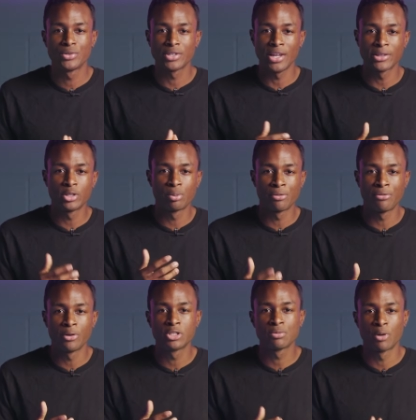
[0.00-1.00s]
select your
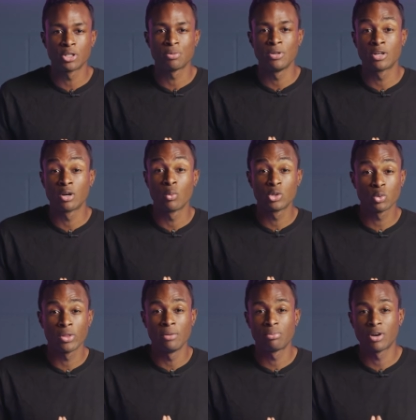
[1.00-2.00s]
preferred smart speaker which
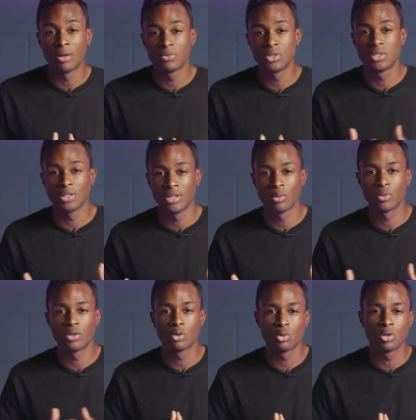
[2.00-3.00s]
will then prompt you to link
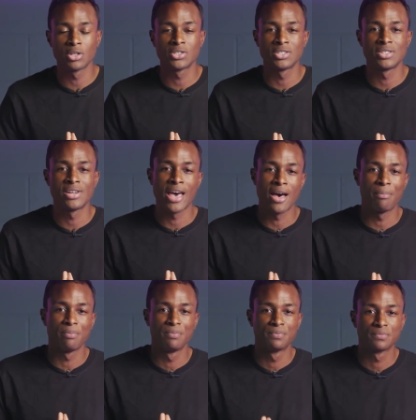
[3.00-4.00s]
with the Google Assistant app.
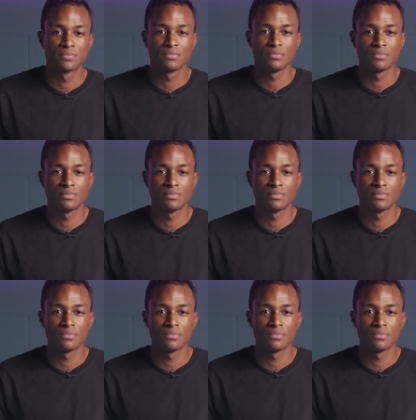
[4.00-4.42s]
Now